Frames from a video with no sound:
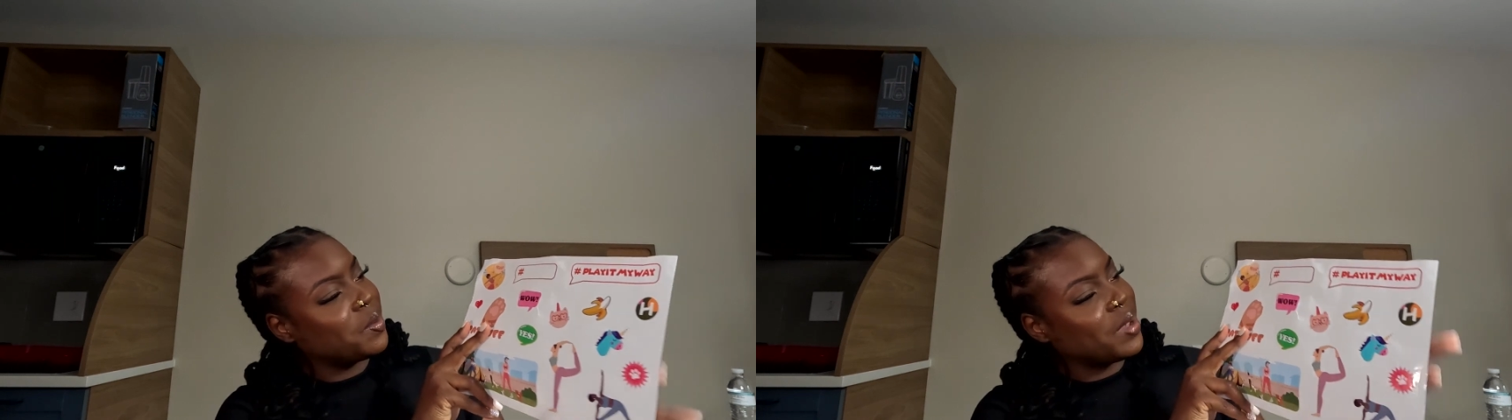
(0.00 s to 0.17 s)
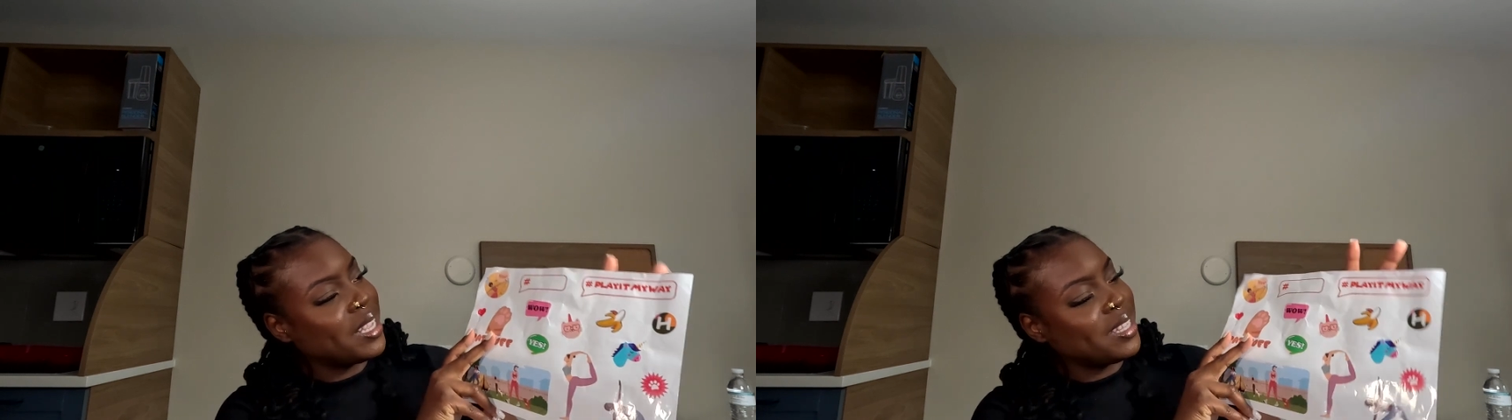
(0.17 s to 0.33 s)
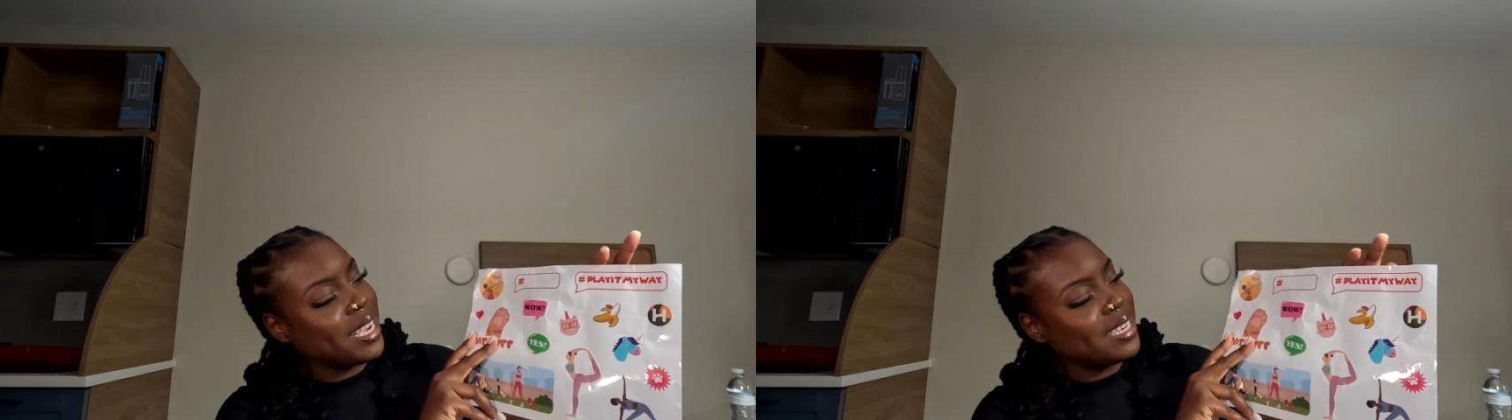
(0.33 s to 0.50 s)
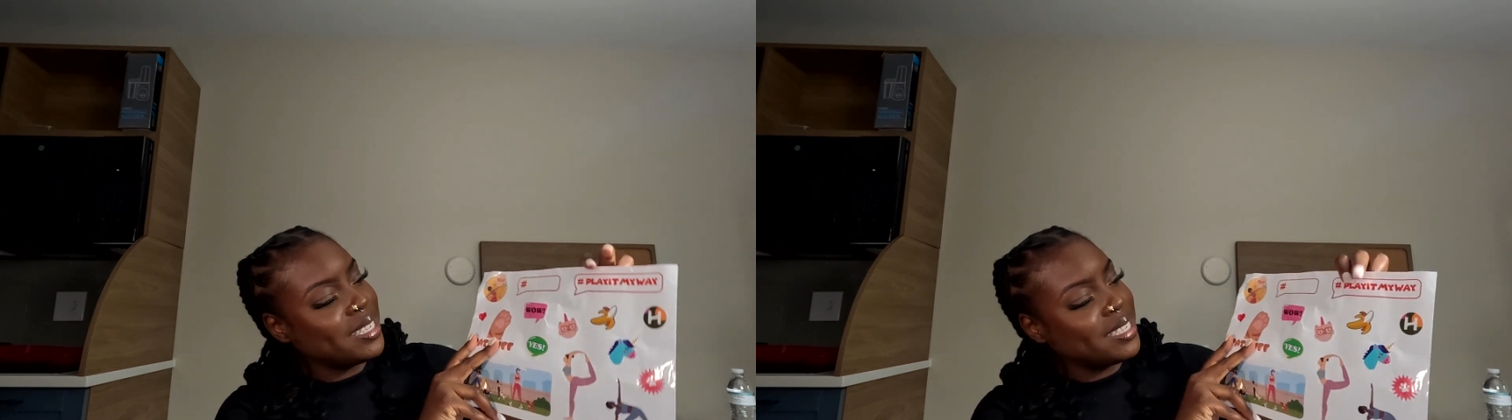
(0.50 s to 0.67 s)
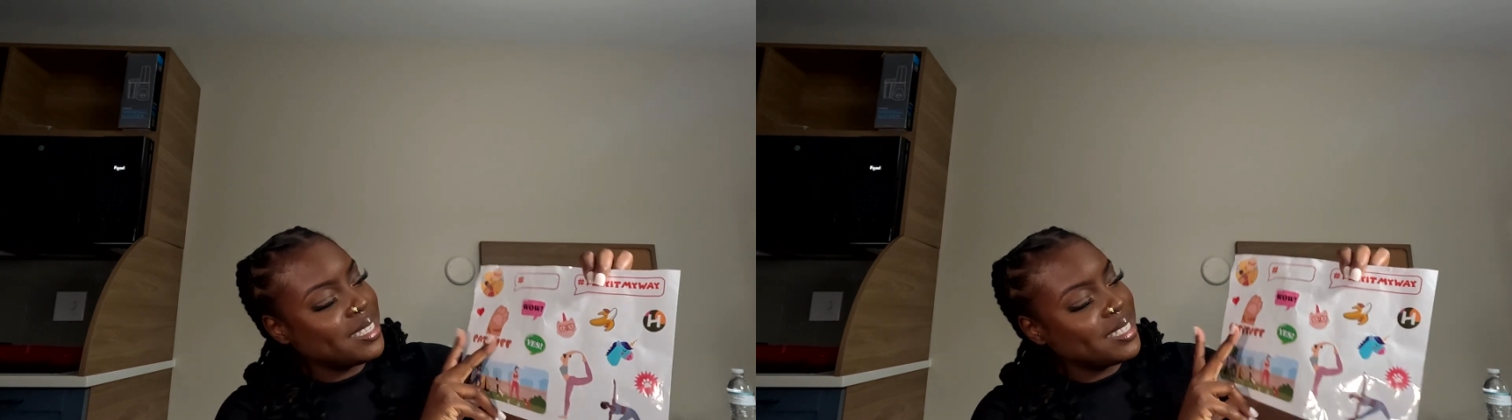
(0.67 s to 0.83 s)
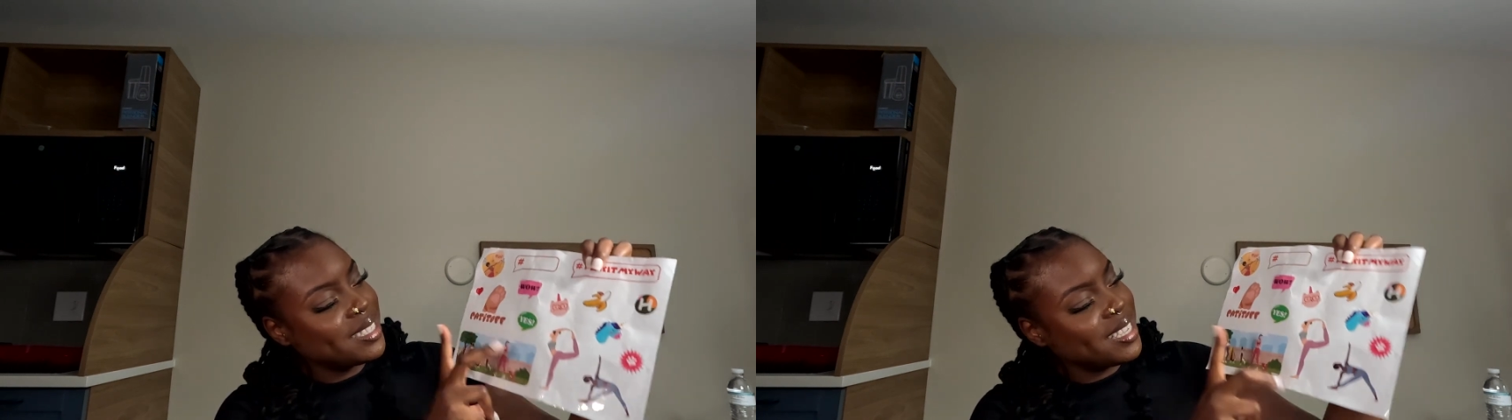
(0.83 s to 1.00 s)
I like
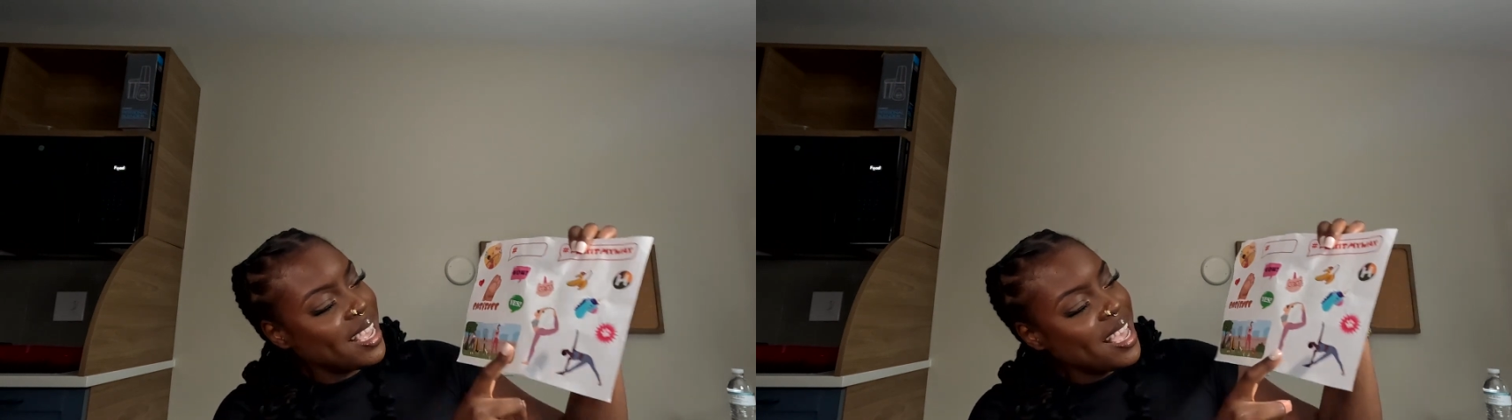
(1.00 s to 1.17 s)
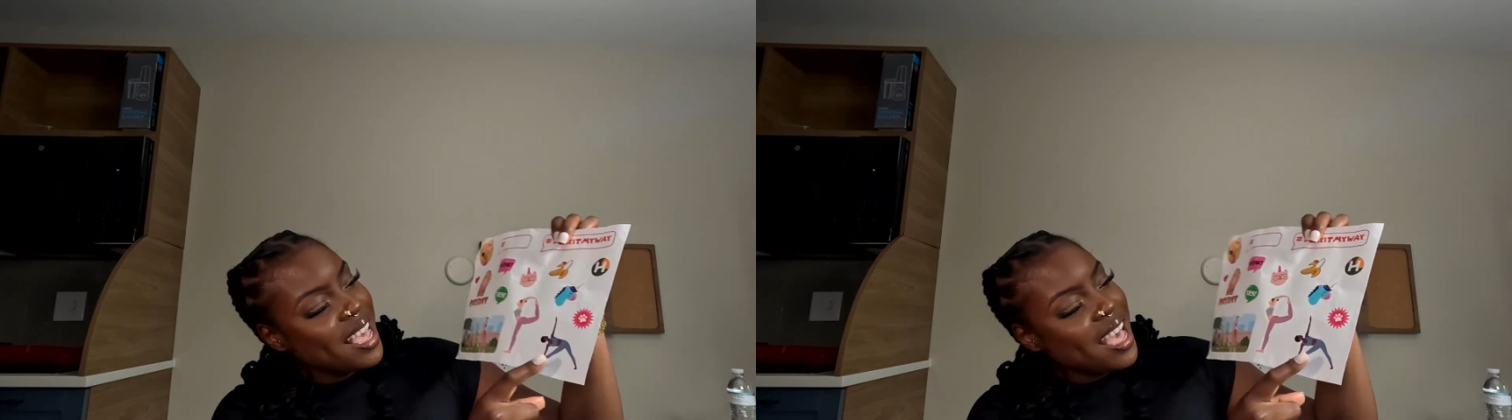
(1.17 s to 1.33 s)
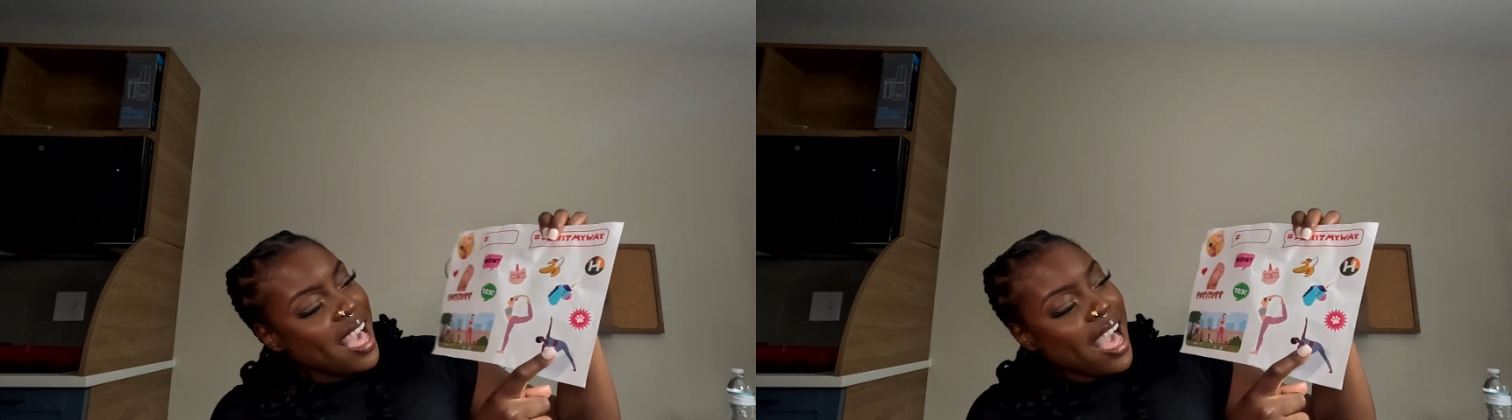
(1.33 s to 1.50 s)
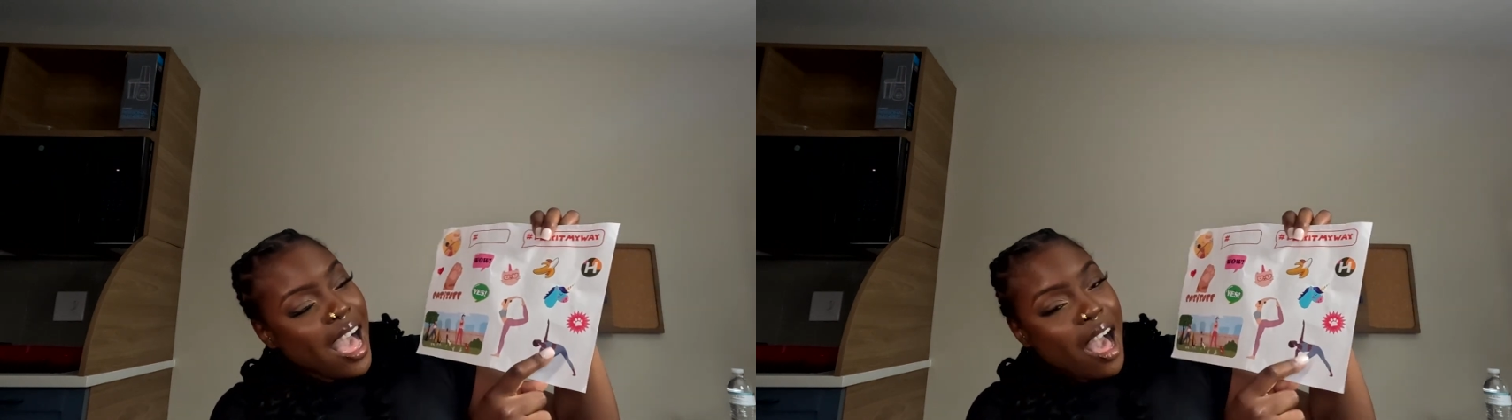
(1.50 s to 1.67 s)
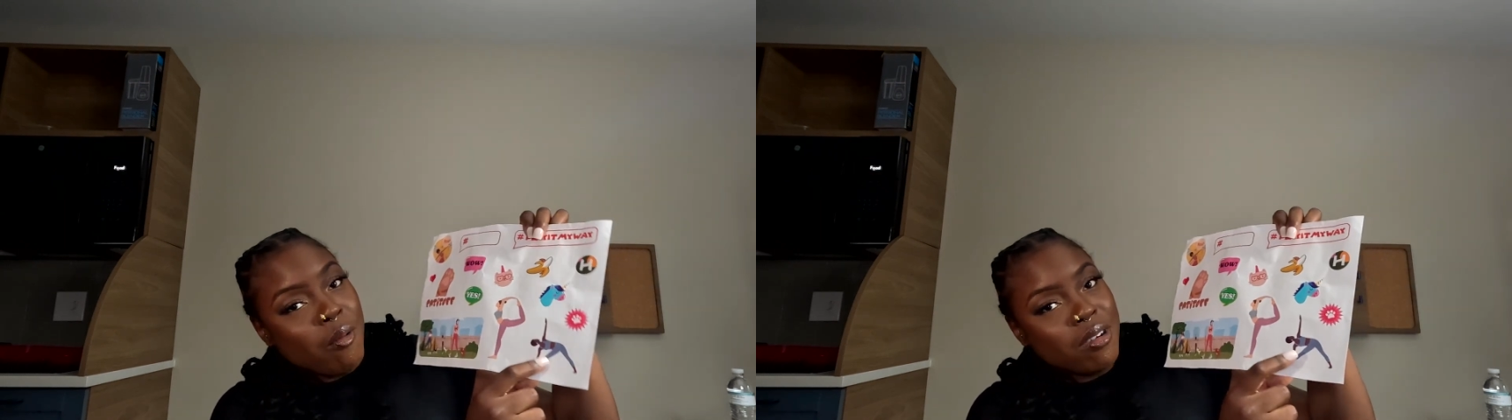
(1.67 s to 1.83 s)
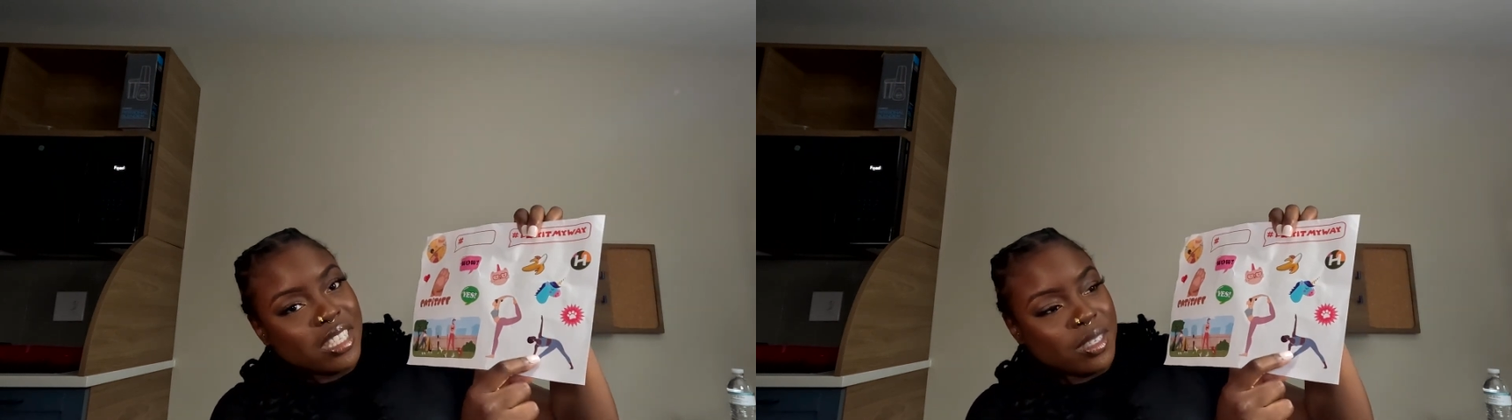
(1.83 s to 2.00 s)
this. I
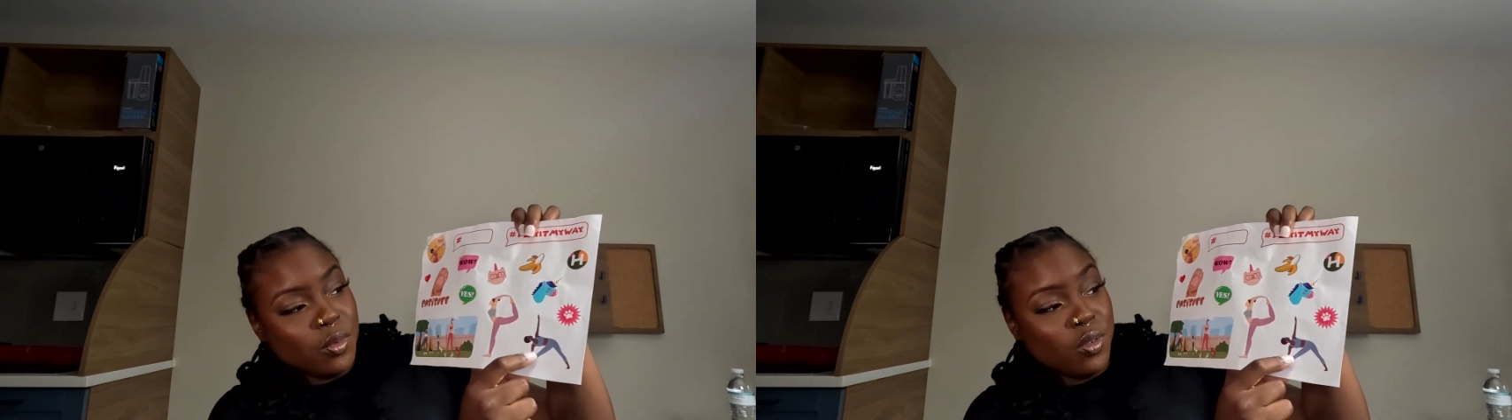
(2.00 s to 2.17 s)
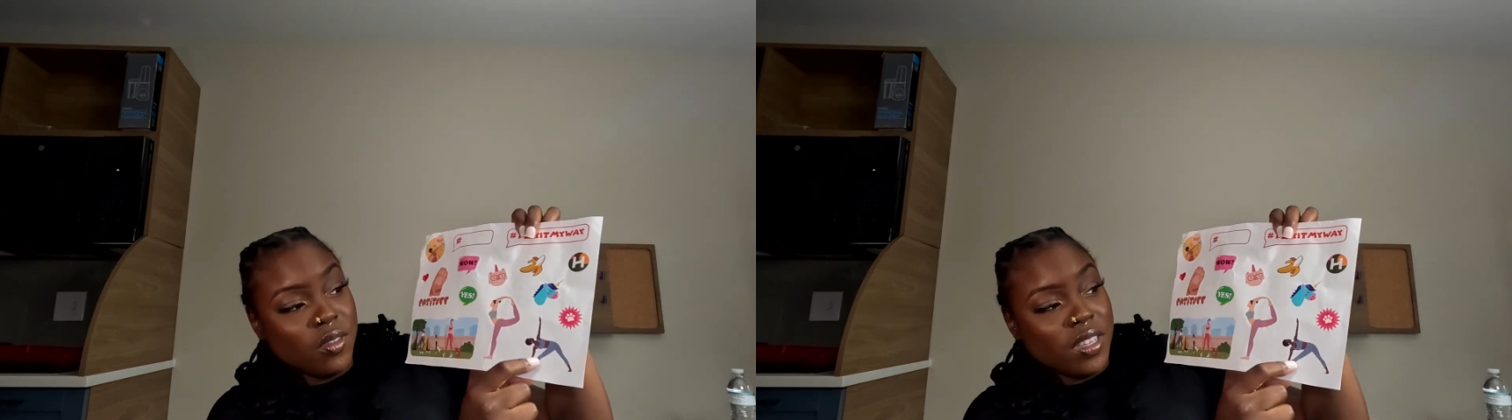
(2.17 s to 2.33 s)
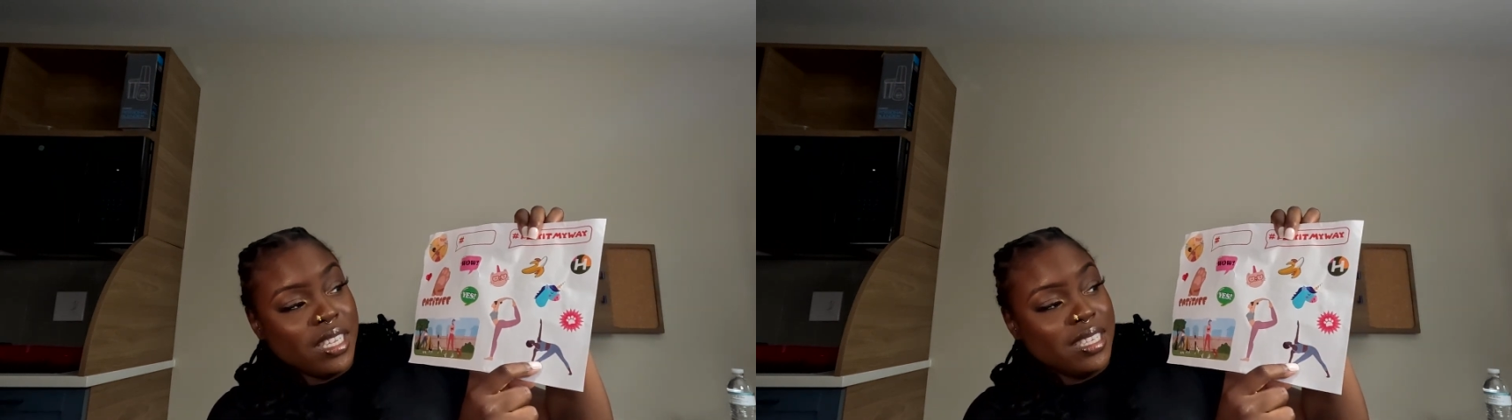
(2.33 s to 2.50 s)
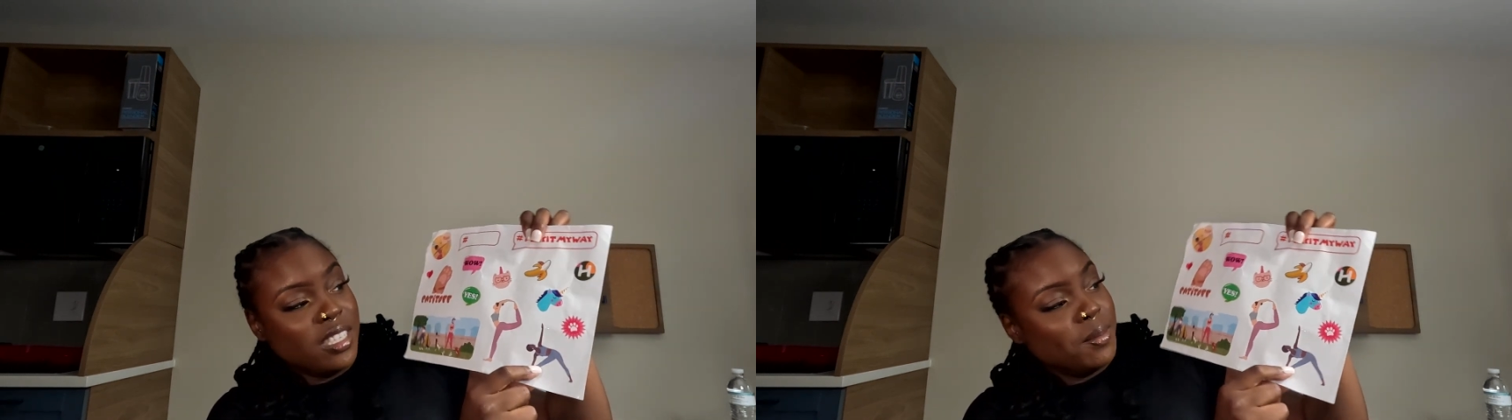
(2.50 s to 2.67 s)
want some more of these,